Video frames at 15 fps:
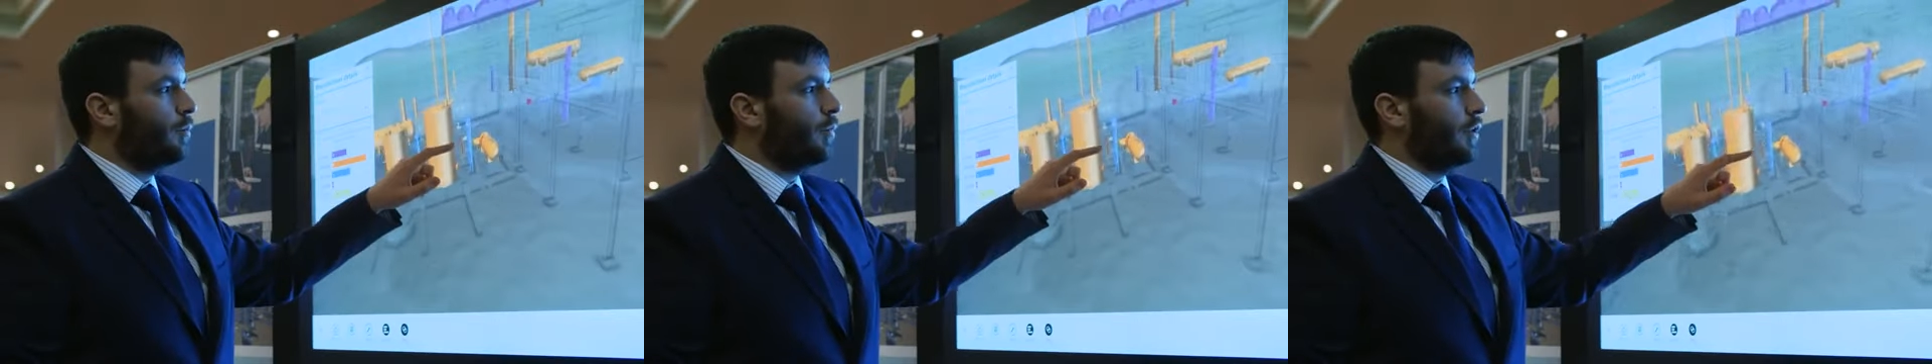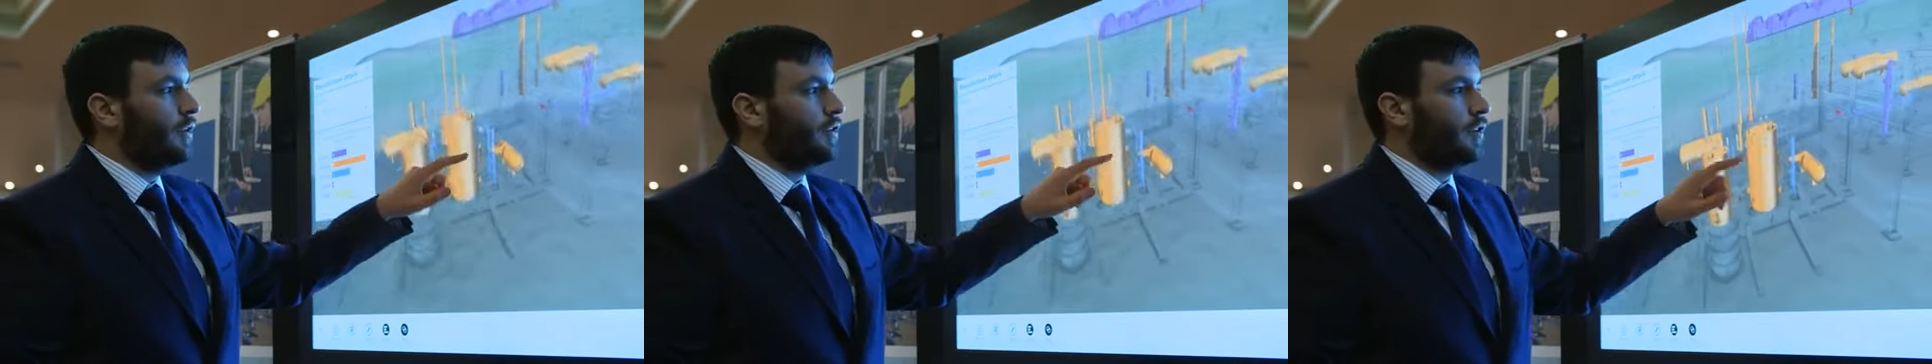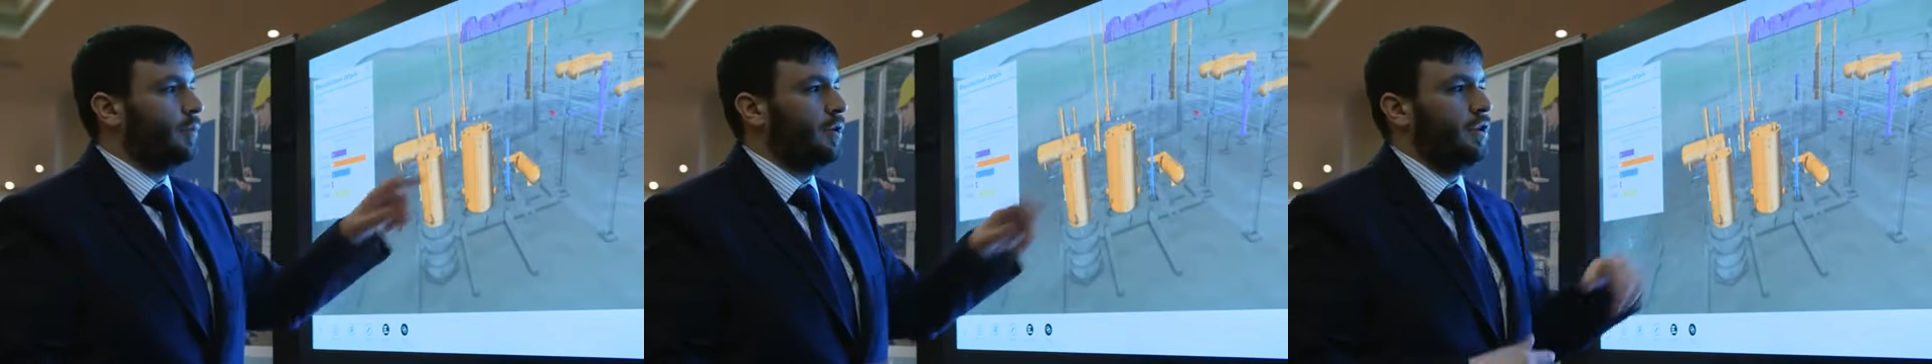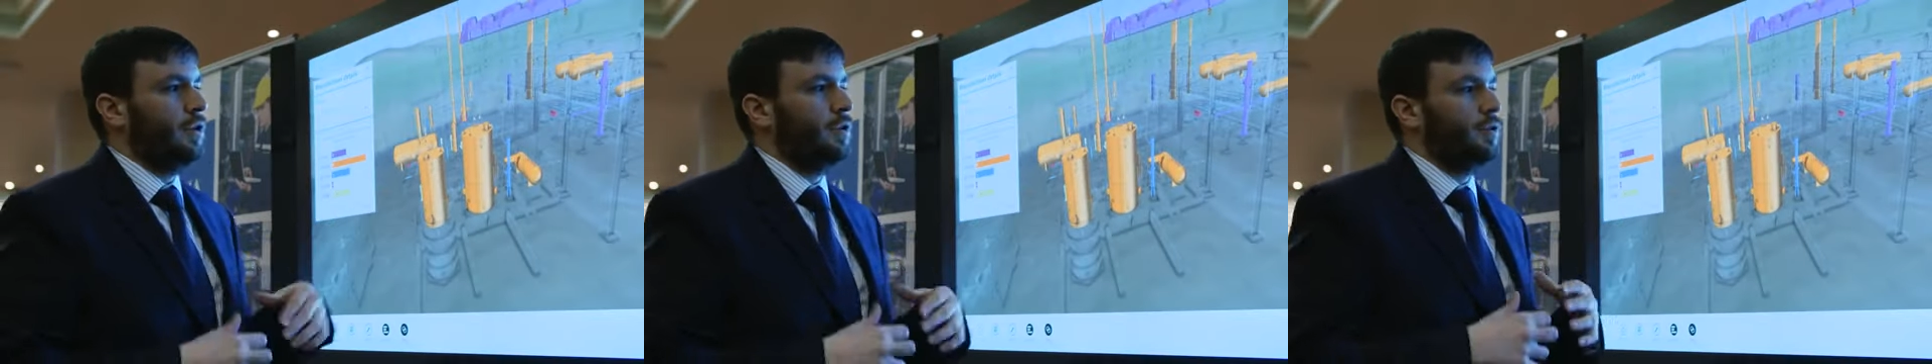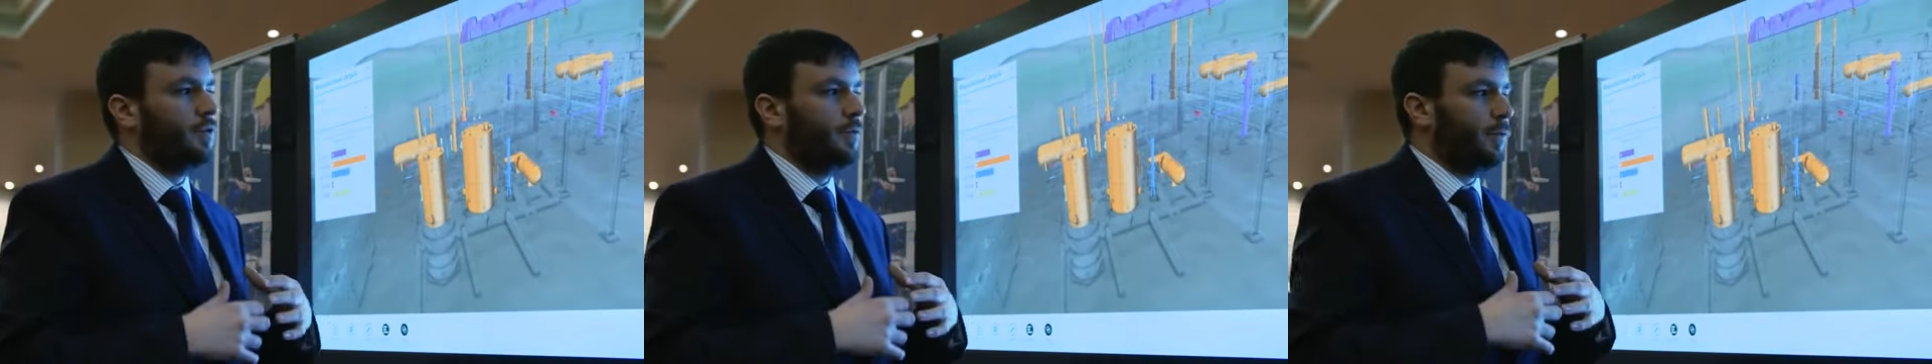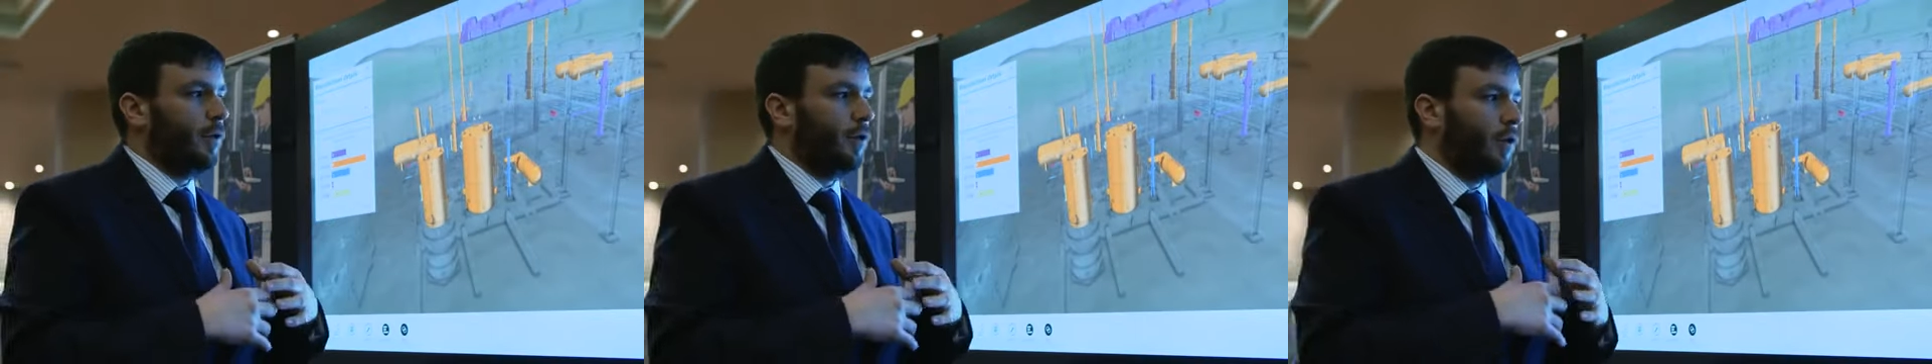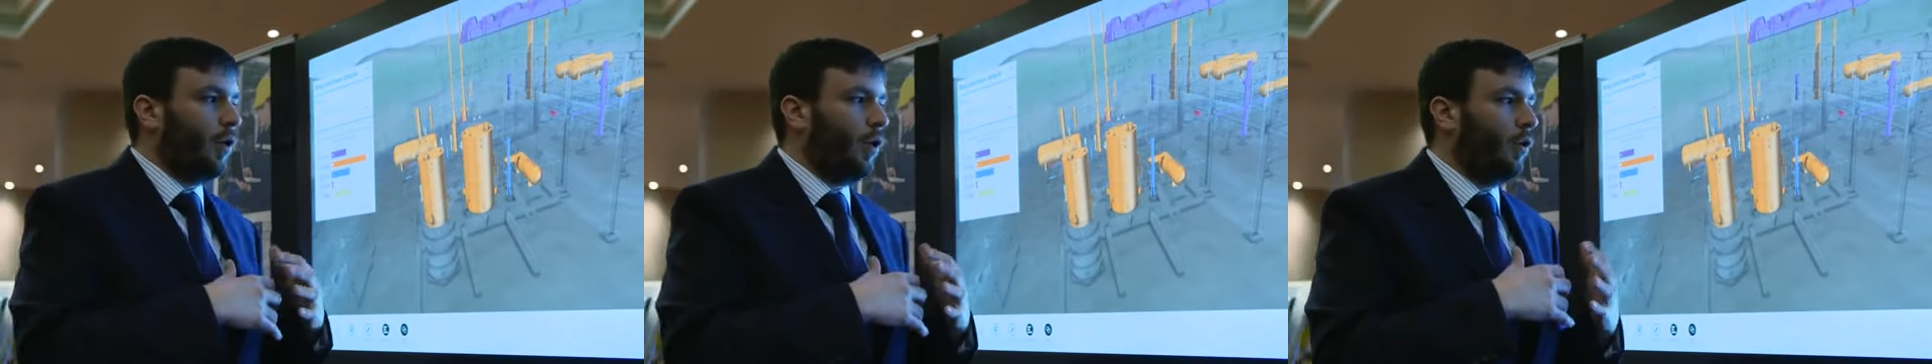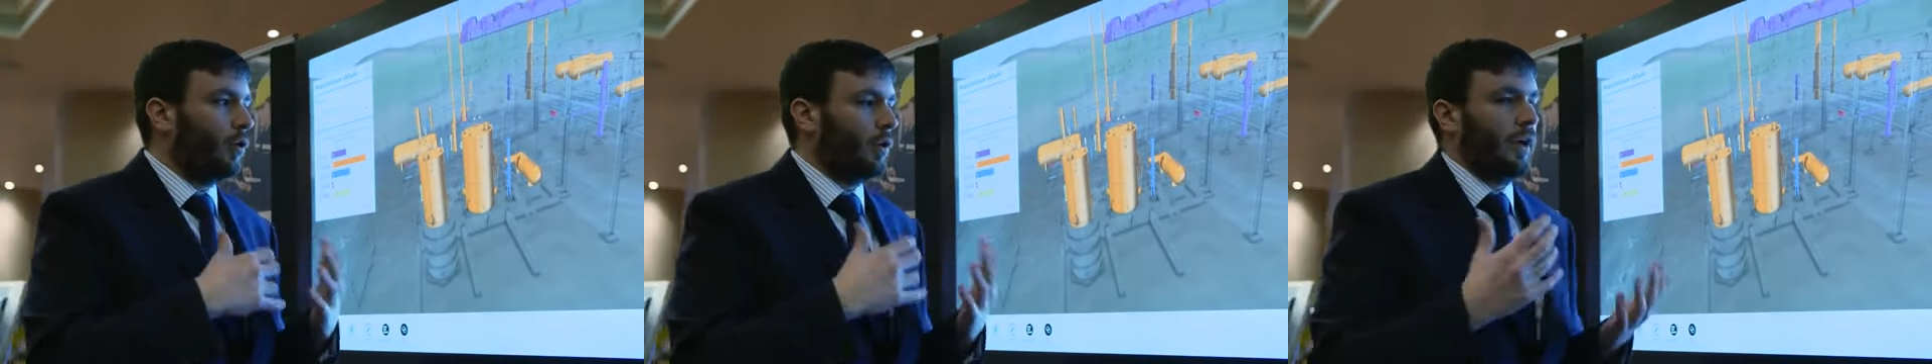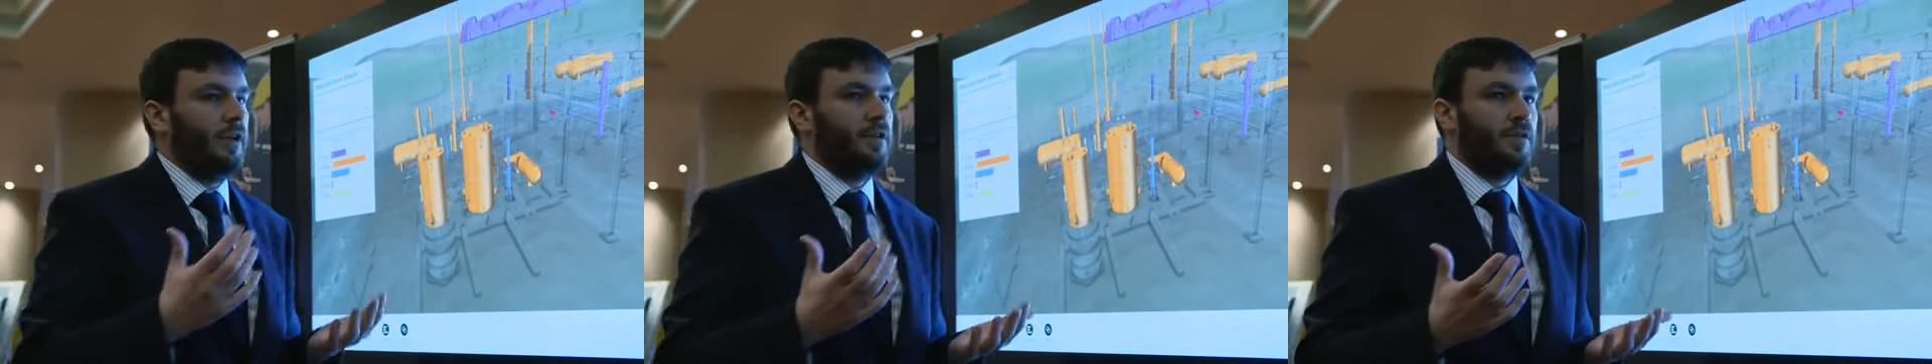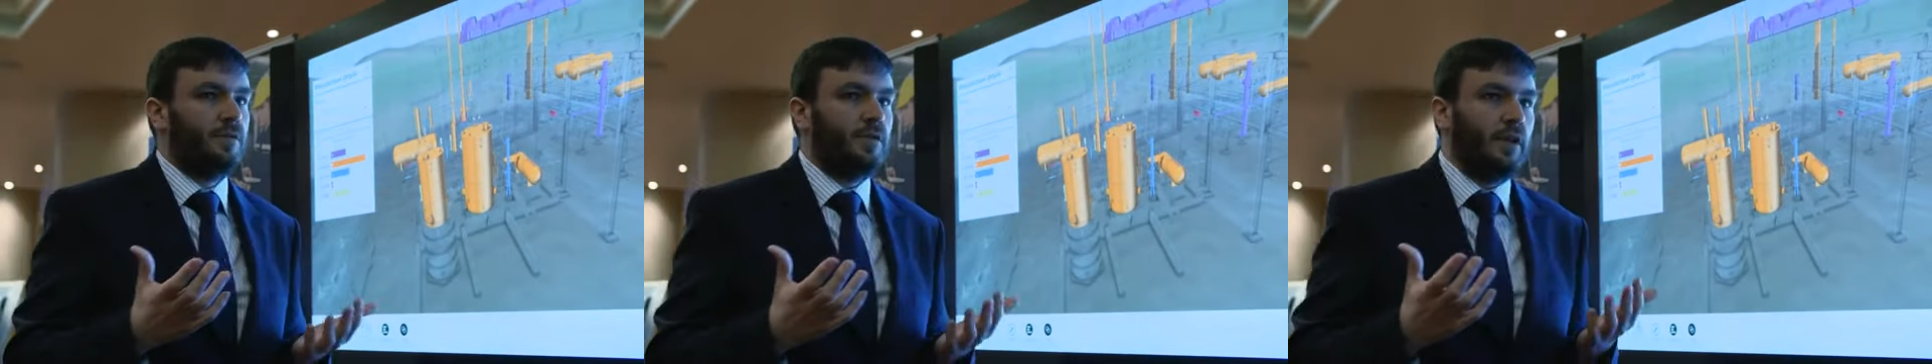But this could be used for all
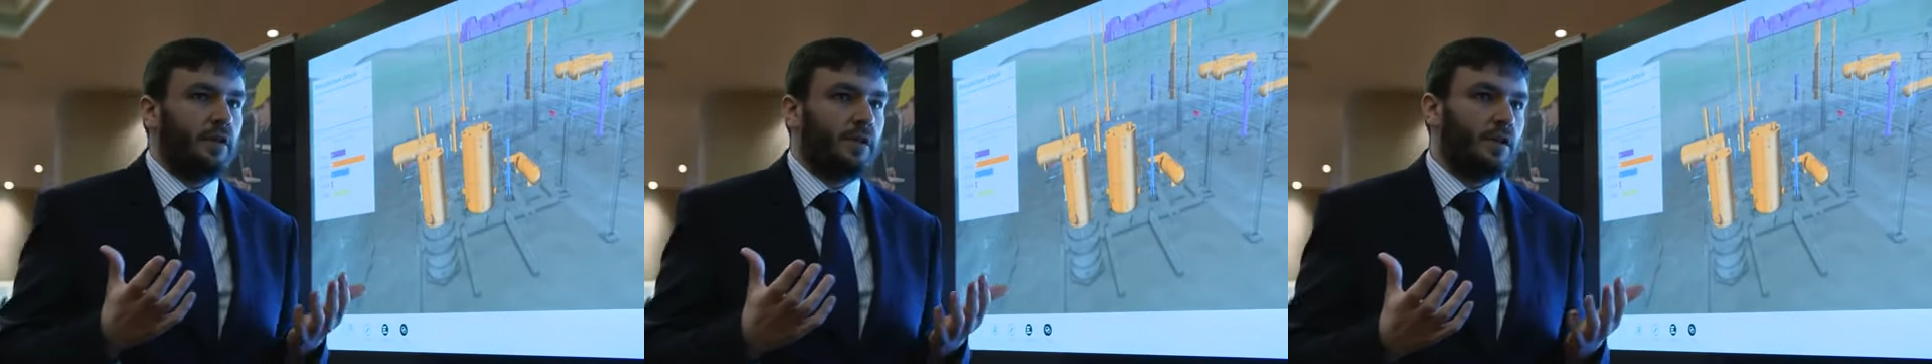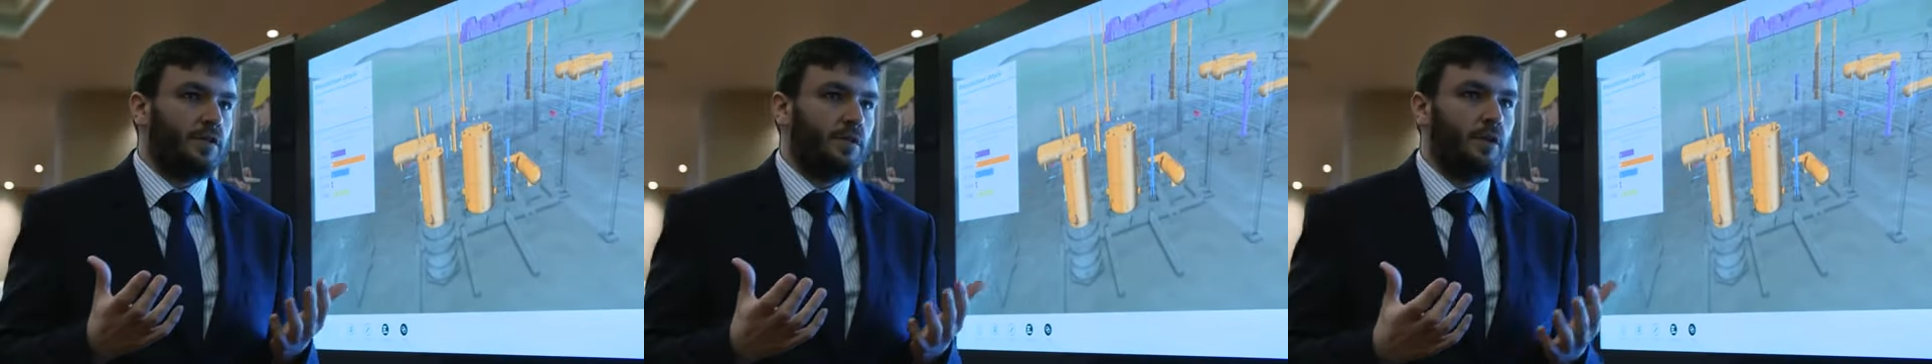kinds of data.